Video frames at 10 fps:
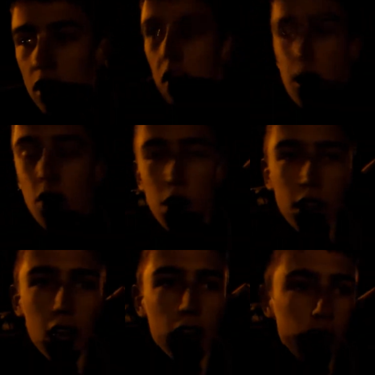I've
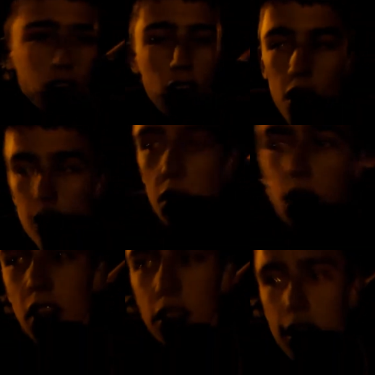always like gone, oh,
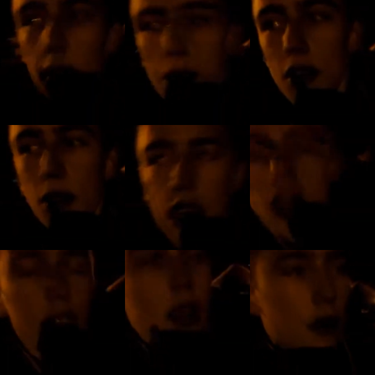let's go and do this,
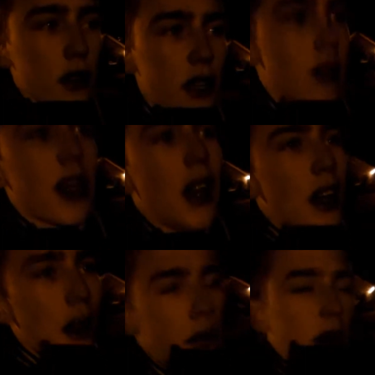let's go and do this,
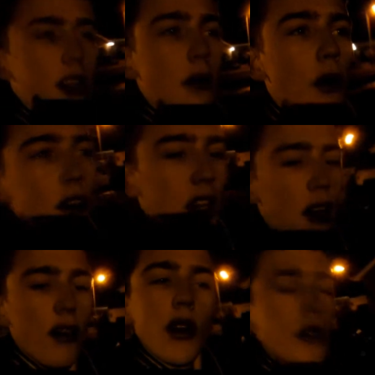because I want to
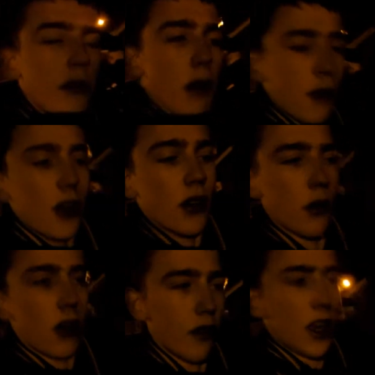have loads of memories
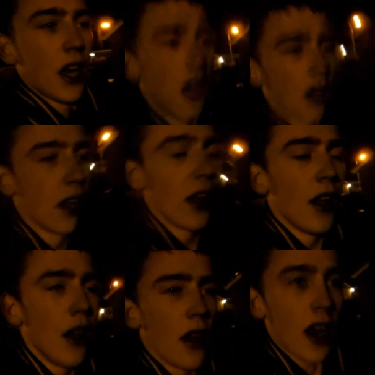with lovely
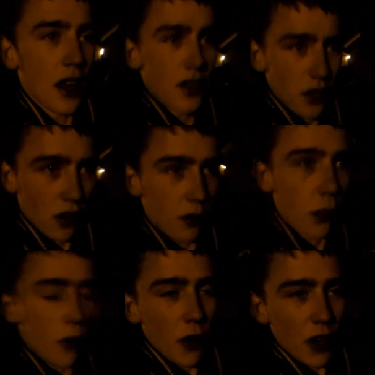and stuff.
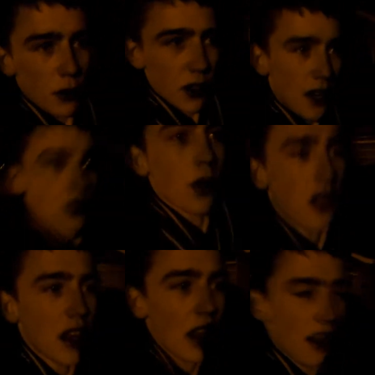But when it comes down to it,
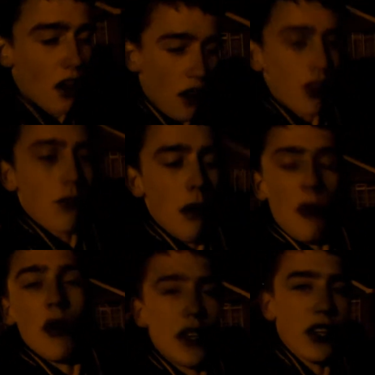they are the
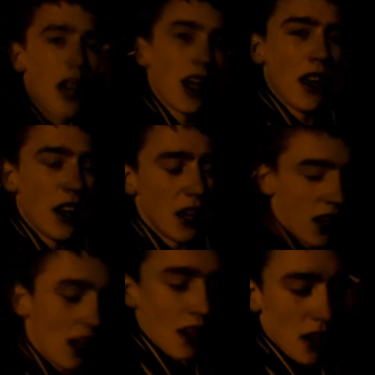memories.
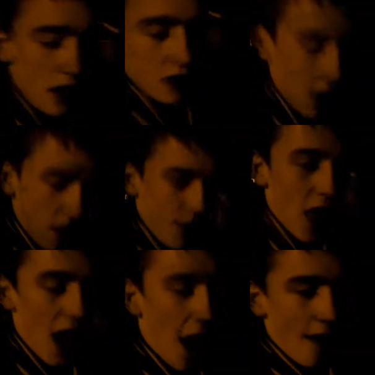
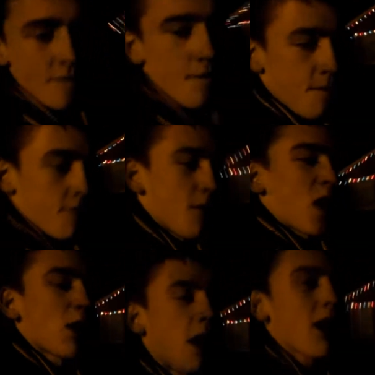There,
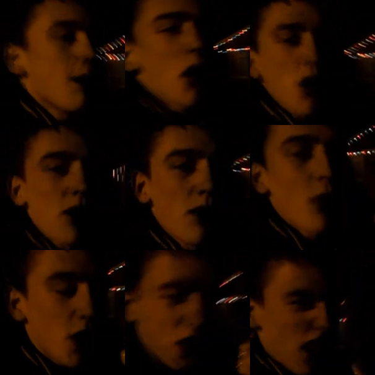just playing Portal and
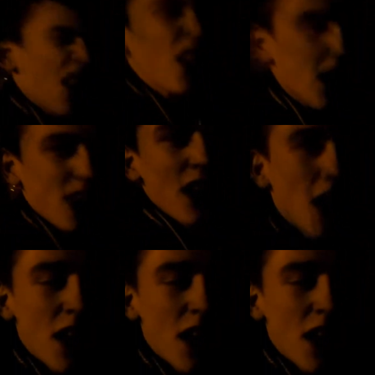watching Cars.